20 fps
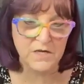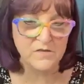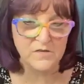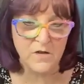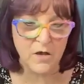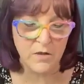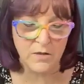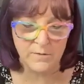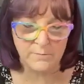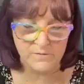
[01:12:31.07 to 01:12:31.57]

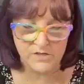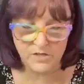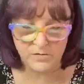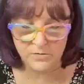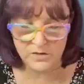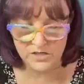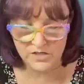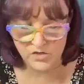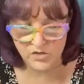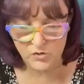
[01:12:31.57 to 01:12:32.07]
because all
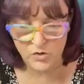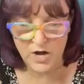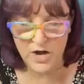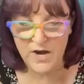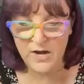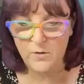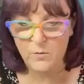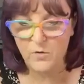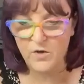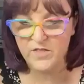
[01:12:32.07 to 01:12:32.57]
I'm doing is
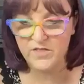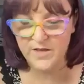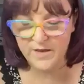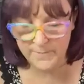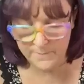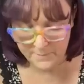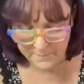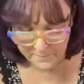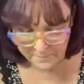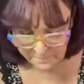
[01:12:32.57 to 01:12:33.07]
drying
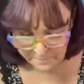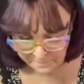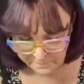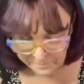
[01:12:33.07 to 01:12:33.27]
with it.